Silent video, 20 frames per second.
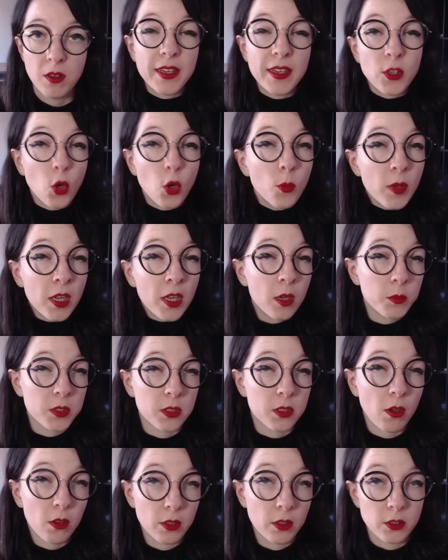They don't become
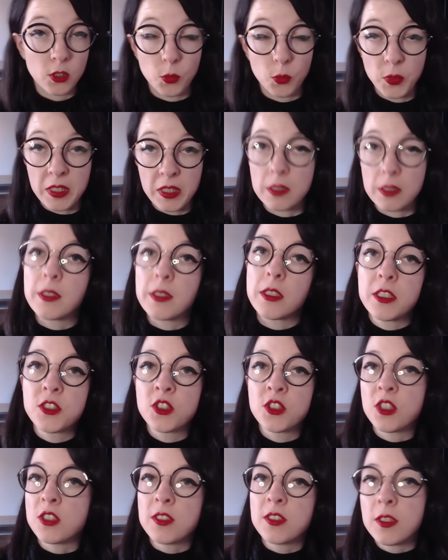solid, to be clear,
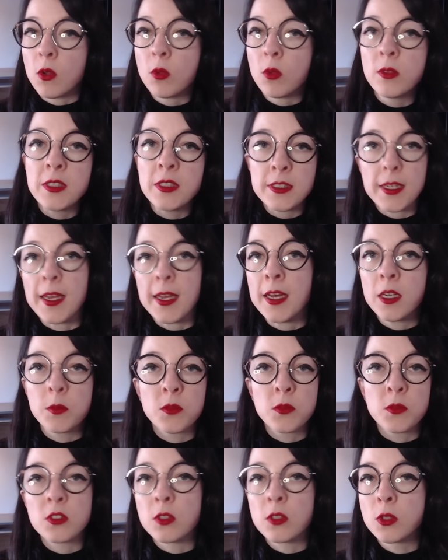it's just that all these
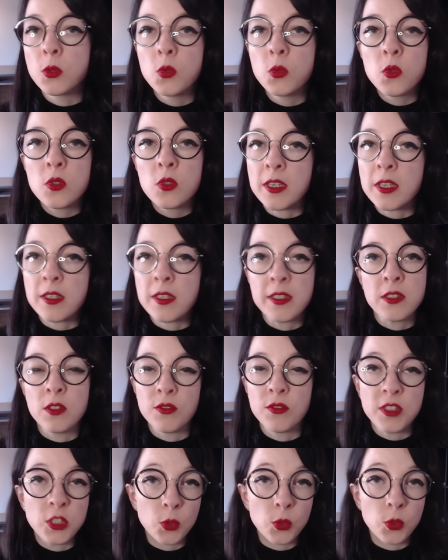atoms lose their
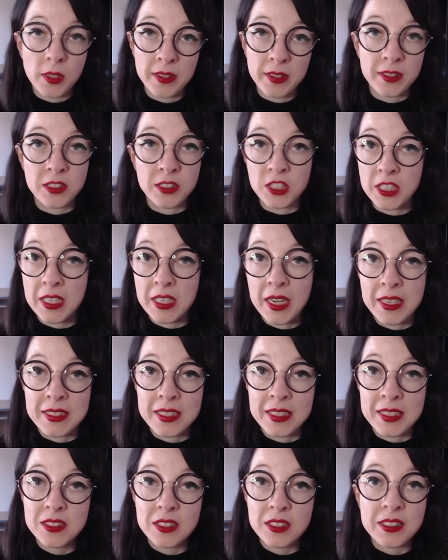individual energy
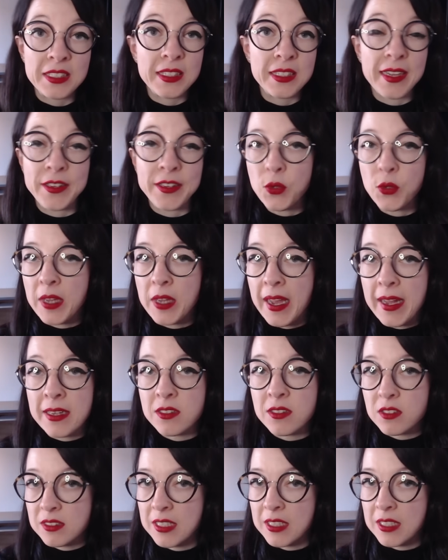identity and you
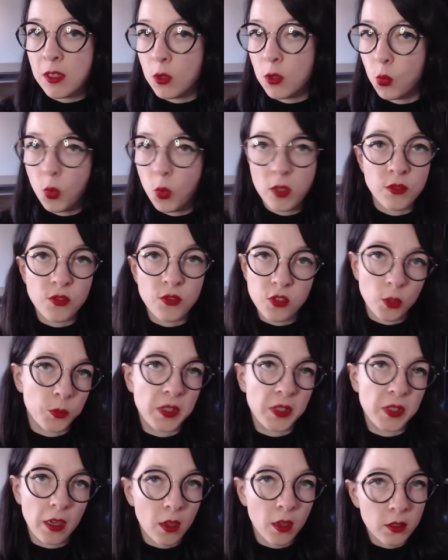can't tell one
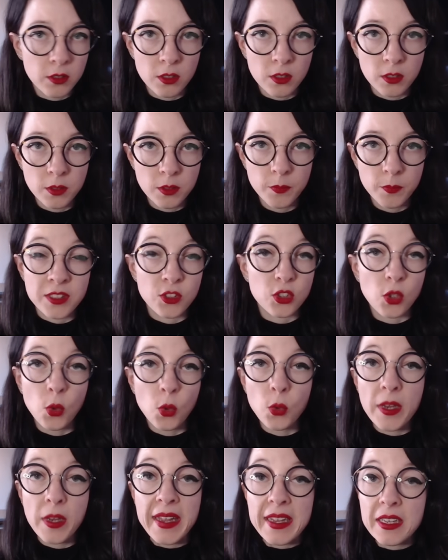from the other, and
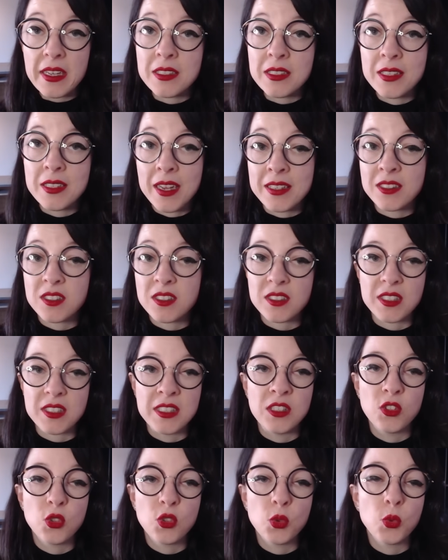so they condense
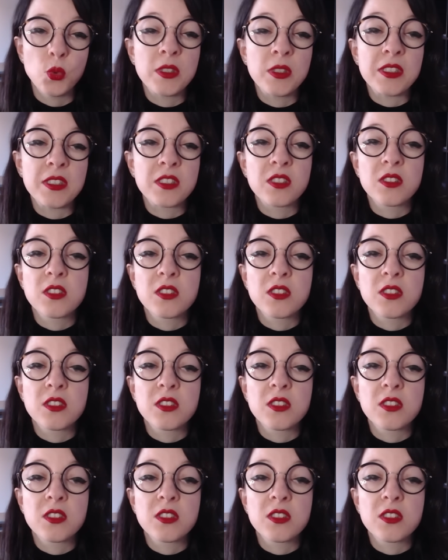into this